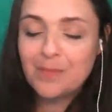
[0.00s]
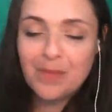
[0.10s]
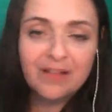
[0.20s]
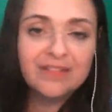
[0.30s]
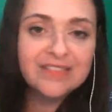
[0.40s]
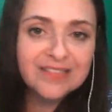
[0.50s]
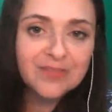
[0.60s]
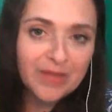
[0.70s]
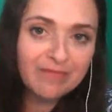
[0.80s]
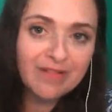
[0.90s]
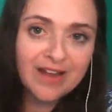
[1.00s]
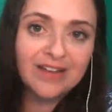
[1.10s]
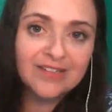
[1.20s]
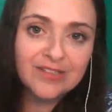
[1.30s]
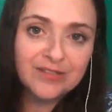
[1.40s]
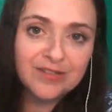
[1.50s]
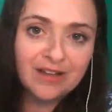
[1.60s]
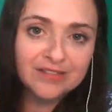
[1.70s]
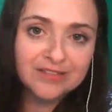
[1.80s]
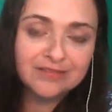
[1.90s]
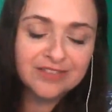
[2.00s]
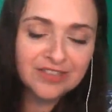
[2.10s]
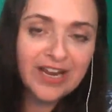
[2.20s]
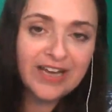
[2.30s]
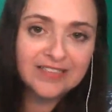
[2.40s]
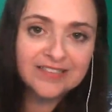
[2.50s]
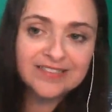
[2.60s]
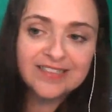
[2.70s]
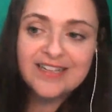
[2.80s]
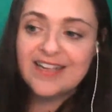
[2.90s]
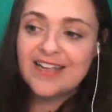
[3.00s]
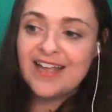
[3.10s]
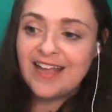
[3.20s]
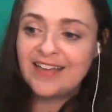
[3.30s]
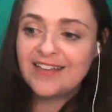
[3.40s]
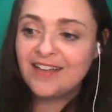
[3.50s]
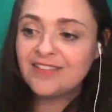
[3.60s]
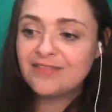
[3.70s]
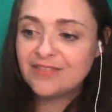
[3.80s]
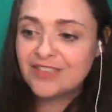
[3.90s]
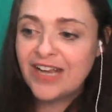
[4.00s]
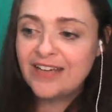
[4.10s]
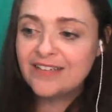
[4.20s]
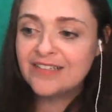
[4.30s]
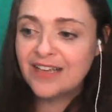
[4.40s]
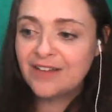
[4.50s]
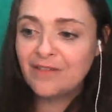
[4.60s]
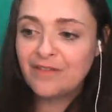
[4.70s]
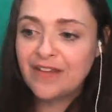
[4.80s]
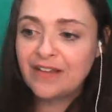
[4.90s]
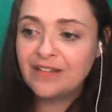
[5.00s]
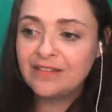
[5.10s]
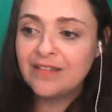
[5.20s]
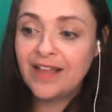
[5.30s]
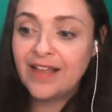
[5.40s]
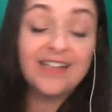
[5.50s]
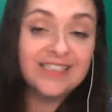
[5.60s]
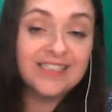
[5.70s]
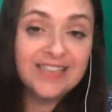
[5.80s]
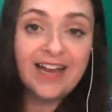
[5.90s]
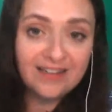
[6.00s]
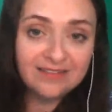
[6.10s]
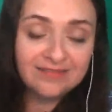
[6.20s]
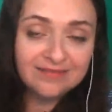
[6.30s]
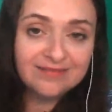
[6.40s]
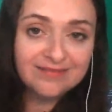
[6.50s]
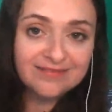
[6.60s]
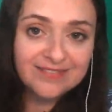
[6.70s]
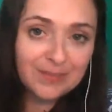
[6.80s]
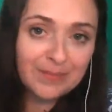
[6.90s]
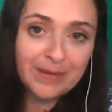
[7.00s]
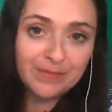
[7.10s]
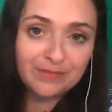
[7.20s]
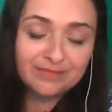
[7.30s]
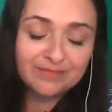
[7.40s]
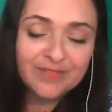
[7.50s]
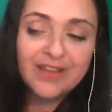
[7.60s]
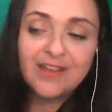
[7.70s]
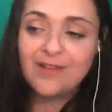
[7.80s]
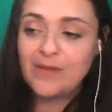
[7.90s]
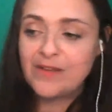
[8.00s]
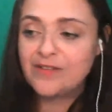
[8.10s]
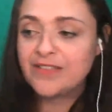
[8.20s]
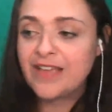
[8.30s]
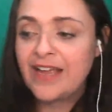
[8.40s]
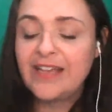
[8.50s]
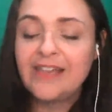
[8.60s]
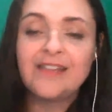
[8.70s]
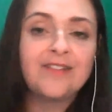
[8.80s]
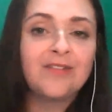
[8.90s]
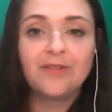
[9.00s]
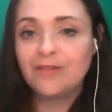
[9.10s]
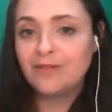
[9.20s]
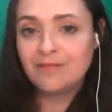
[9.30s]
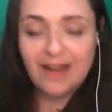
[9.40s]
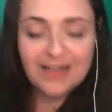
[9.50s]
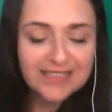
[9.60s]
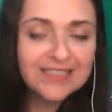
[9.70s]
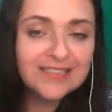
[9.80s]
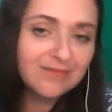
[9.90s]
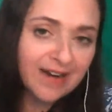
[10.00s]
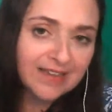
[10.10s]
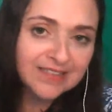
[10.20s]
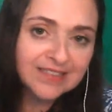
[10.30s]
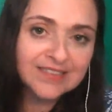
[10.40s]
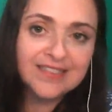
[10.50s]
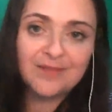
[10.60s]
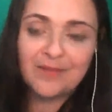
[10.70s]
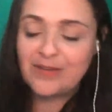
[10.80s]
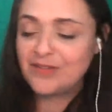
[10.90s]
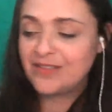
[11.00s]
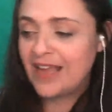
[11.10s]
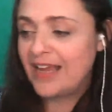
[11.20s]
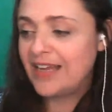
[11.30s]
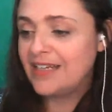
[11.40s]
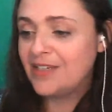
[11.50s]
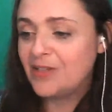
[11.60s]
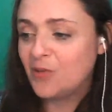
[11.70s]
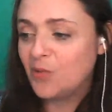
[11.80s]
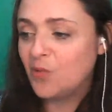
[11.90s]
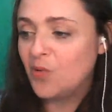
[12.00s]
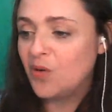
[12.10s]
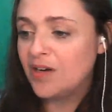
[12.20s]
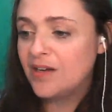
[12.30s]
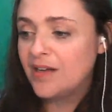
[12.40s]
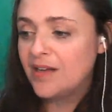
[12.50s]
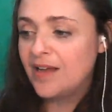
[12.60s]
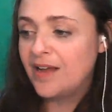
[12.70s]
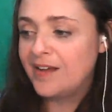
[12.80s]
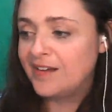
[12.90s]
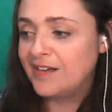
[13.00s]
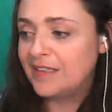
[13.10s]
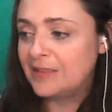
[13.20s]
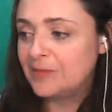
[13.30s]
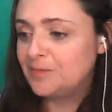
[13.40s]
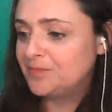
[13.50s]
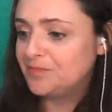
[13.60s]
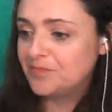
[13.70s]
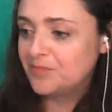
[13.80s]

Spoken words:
impulses with regards to cultural change. And cultural change can feel like an attack to people. When you say your ideas are racist, and when you say your Halloween